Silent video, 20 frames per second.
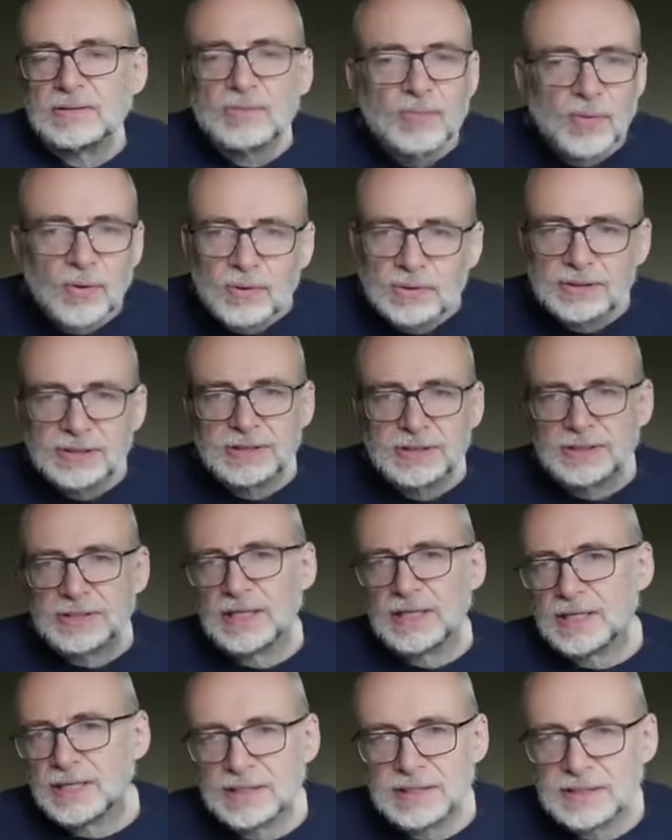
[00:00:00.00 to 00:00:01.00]
water
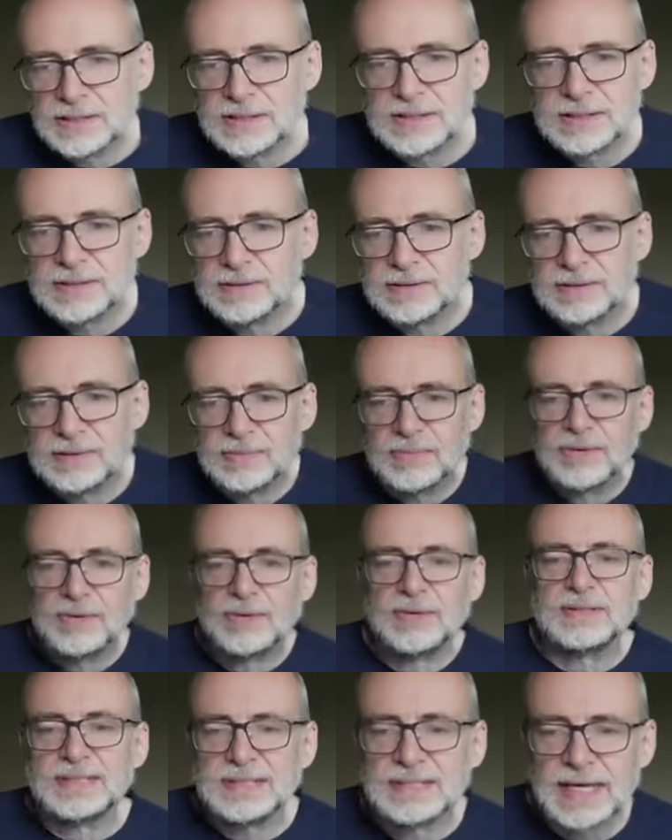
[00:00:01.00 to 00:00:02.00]
signs, we've
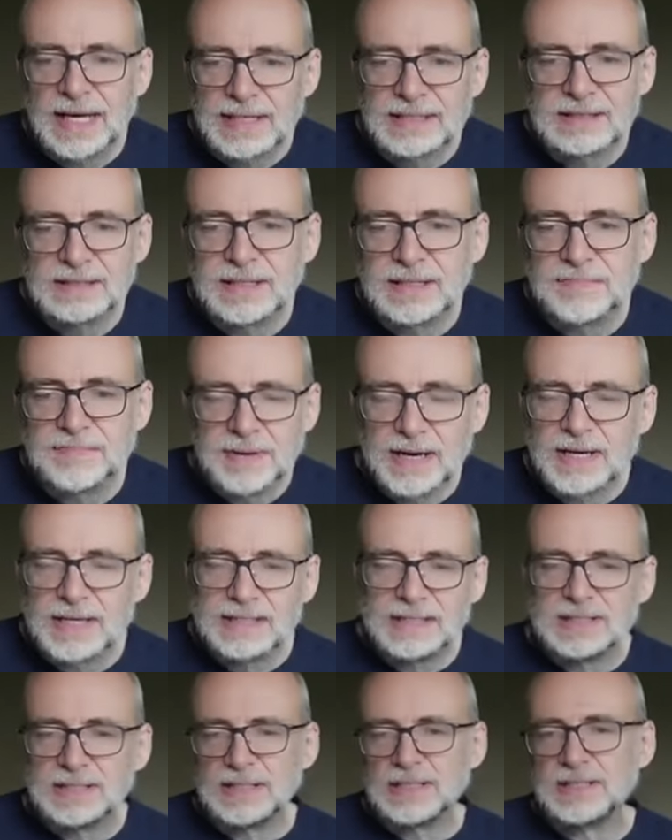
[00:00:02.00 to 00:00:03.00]
got Saturn in
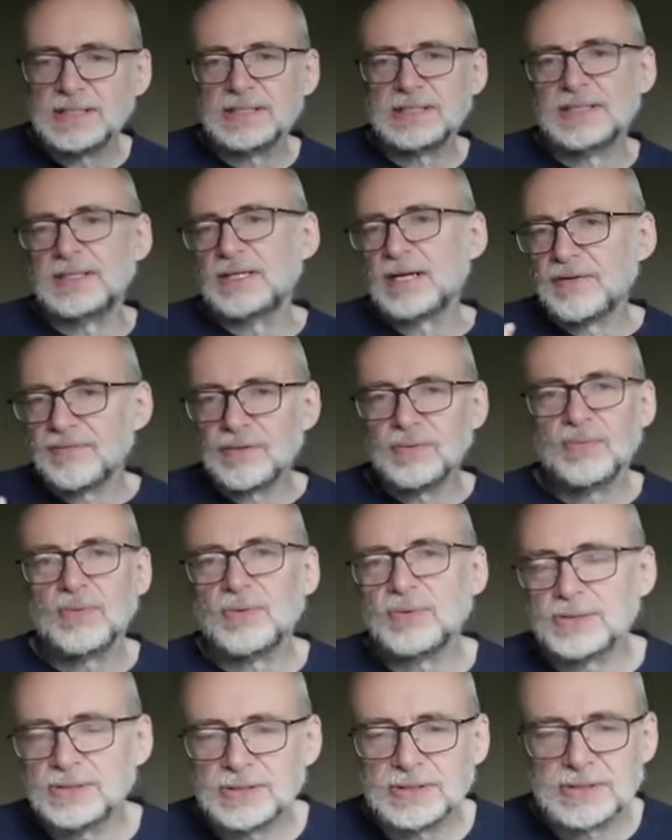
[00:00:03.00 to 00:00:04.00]
Pisces, another
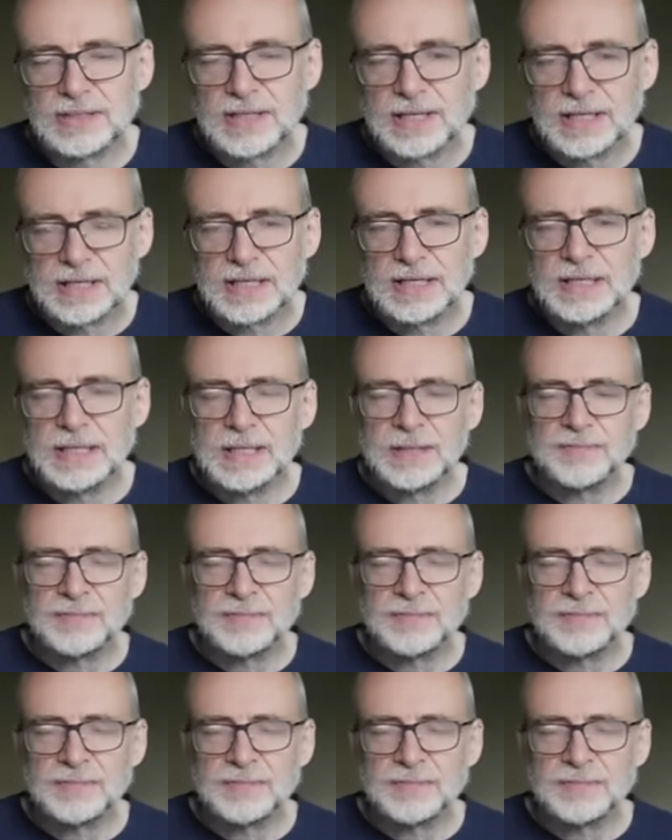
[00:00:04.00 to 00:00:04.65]
water sign.